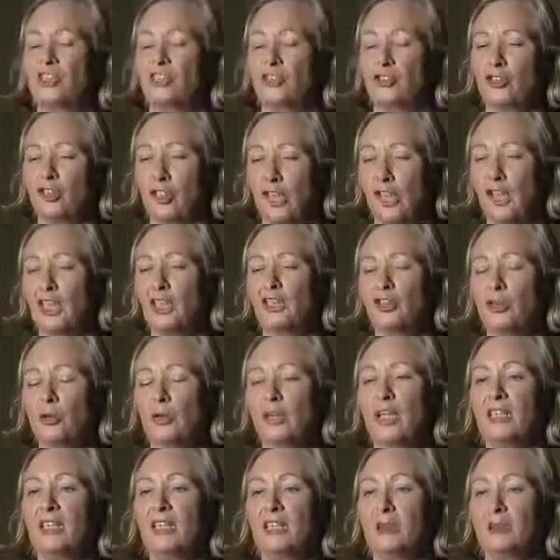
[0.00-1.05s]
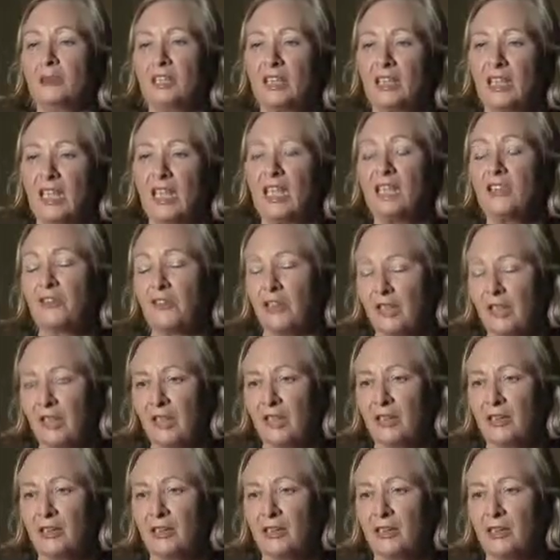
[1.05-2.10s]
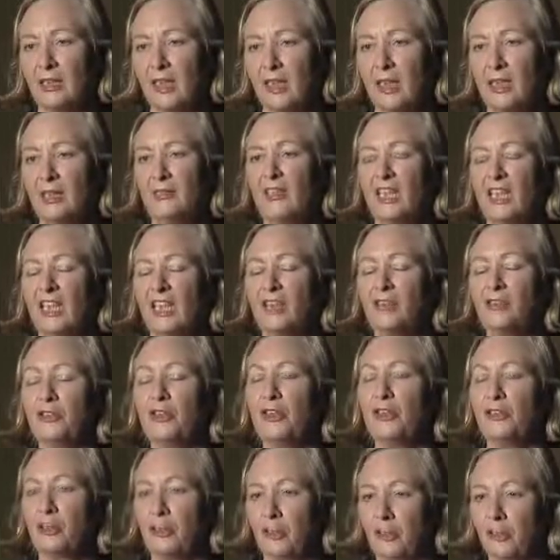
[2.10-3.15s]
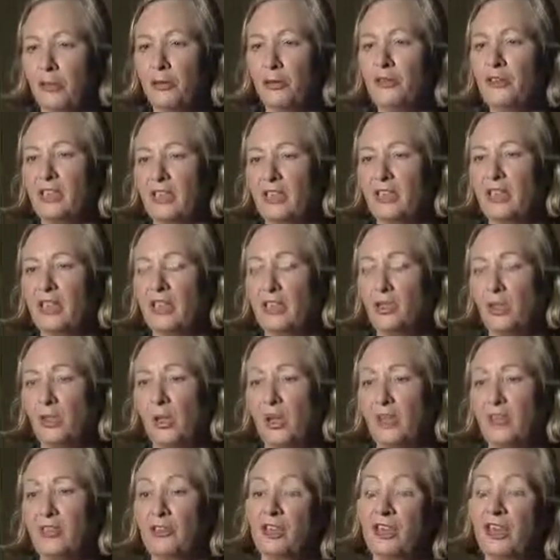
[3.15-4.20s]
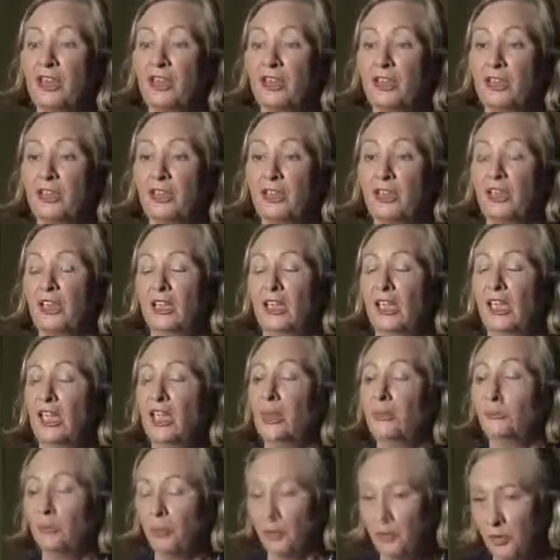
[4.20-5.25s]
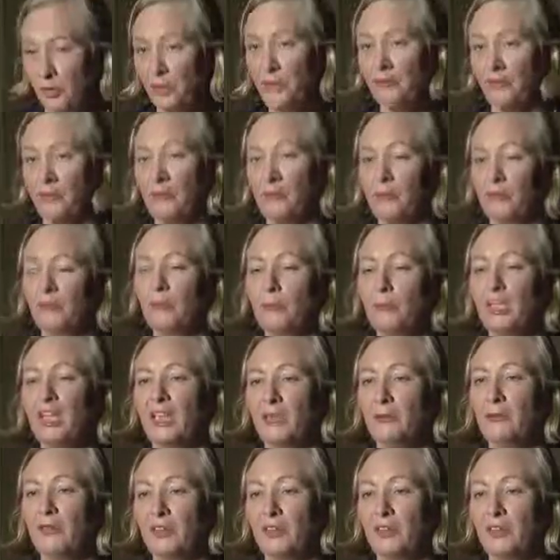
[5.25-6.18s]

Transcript: has changed quite substantially, I understand. The energy security situation is actually improving compared